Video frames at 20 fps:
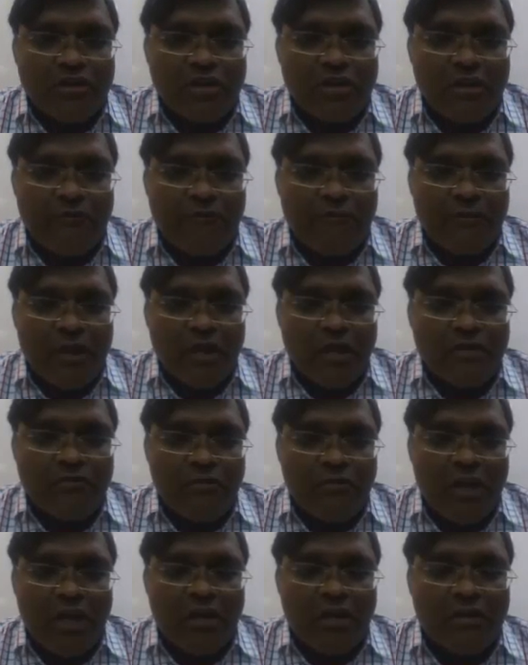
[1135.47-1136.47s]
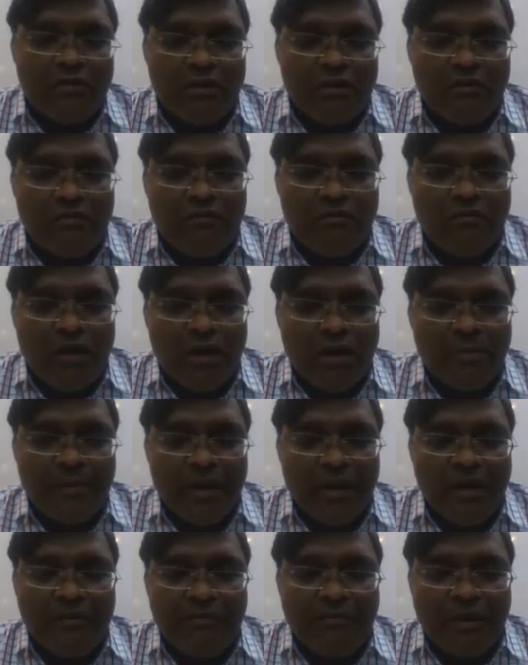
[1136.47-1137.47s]
the refractive index is
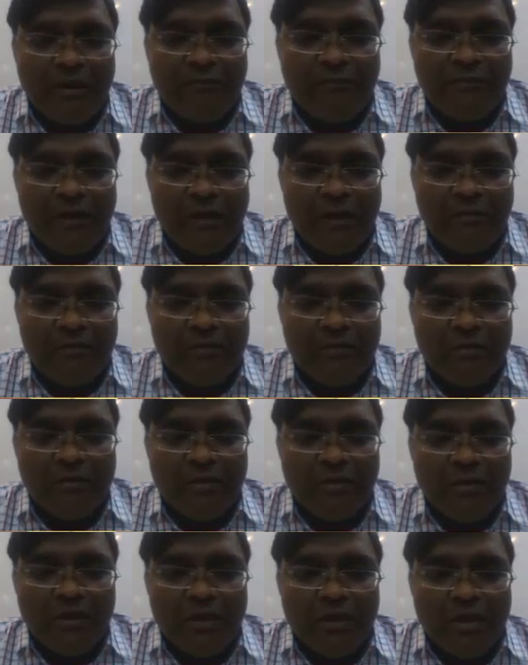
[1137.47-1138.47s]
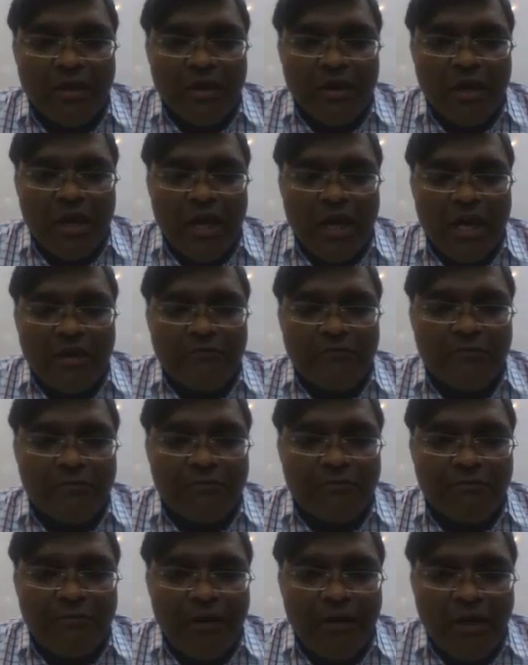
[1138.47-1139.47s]
1.5. For sassafras
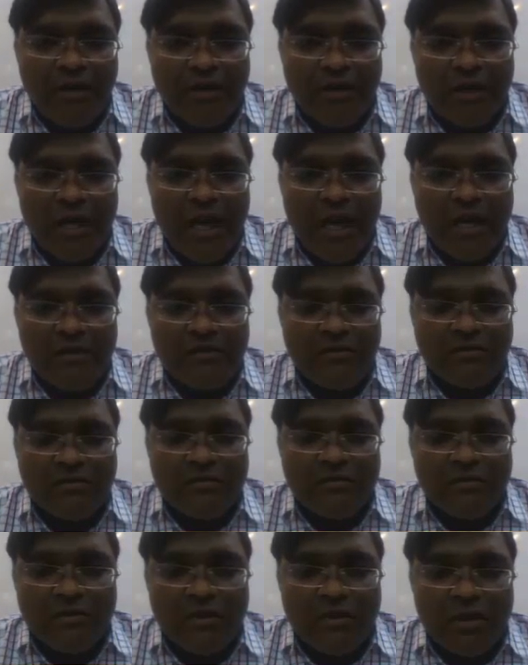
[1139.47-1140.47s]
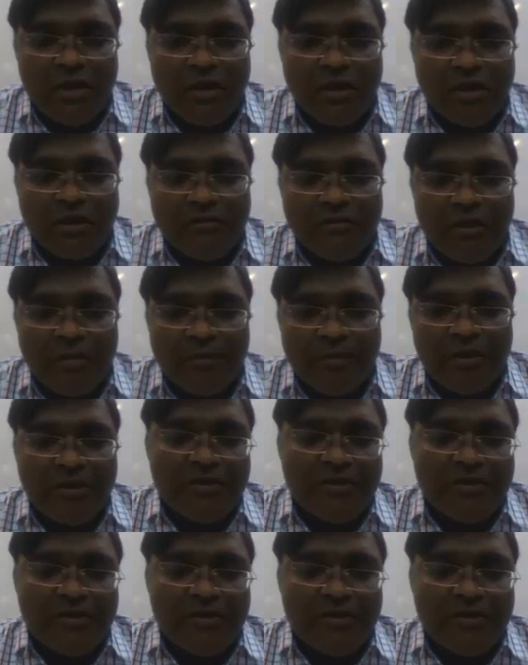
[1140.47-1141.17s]
oil, 1.55,